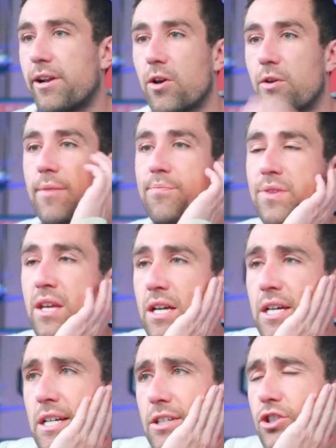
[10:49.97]
know that.
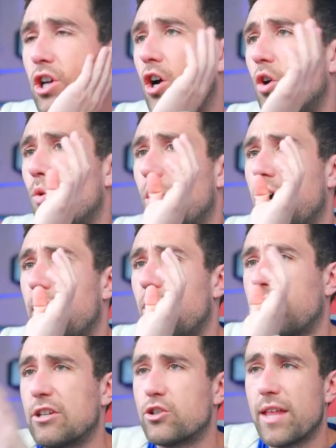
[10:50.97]
So,
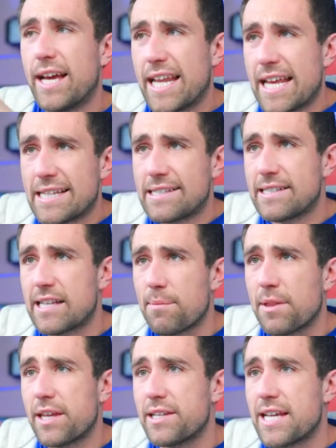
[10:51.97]
okay, so that hits
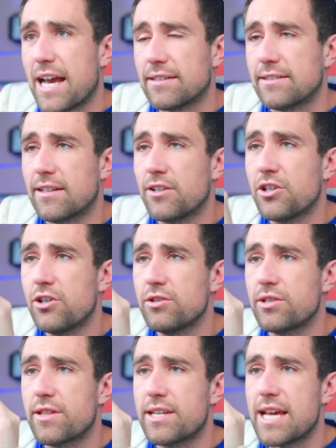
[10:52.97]
some of the Tesla
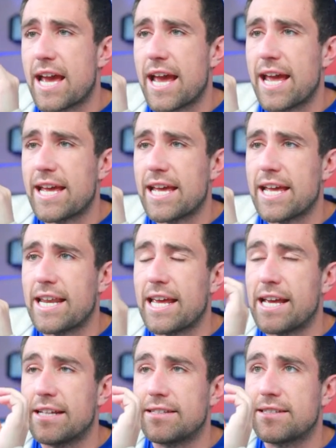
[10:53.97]
news of the day. It
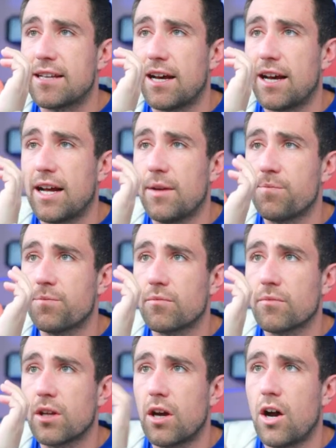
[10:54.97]
hits
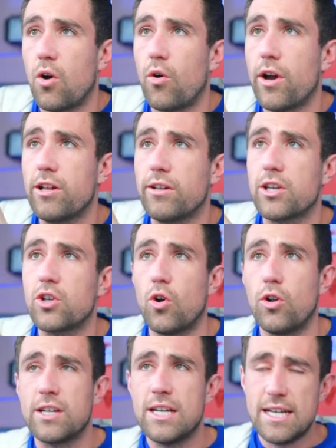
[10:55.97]
oil and
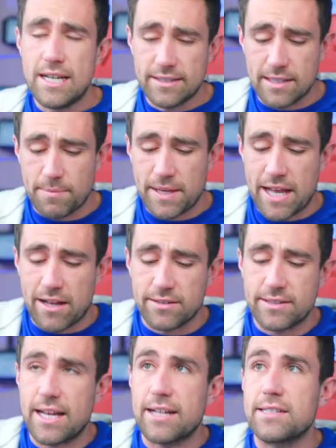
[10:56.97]
gold. Something
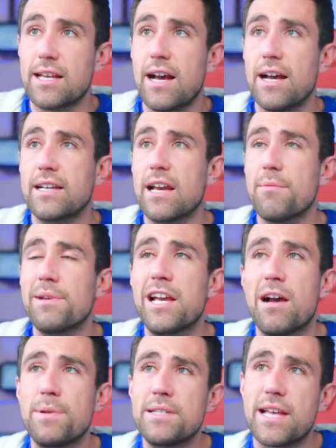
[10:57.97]
else that's coming
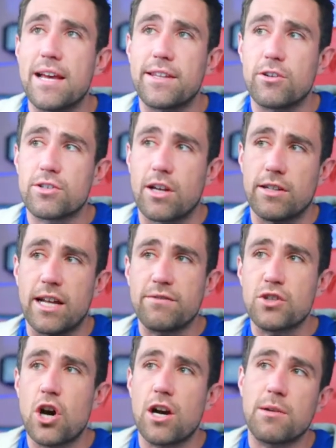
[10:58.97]
up is that there's a lot
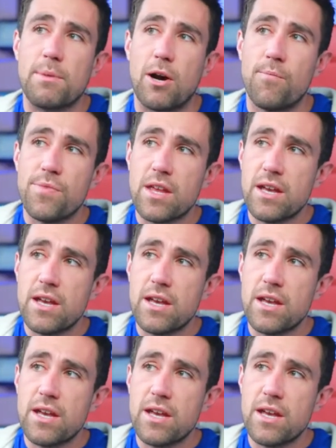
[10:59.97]
of talk about